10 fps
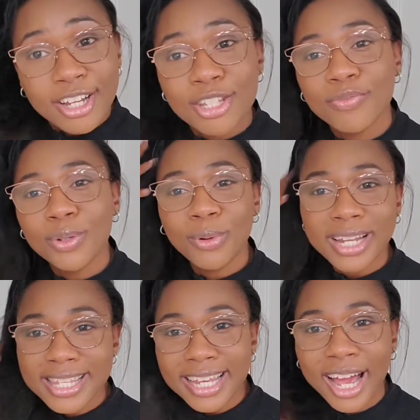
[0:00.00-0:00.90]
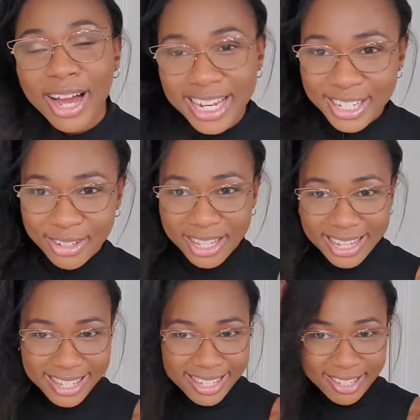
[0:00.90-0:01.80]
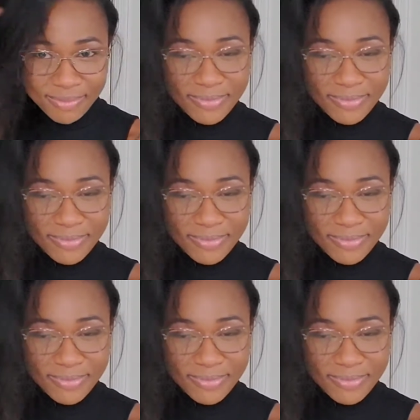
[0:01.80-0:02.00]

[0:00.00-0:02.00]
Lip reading: So if you wanna see how I do this,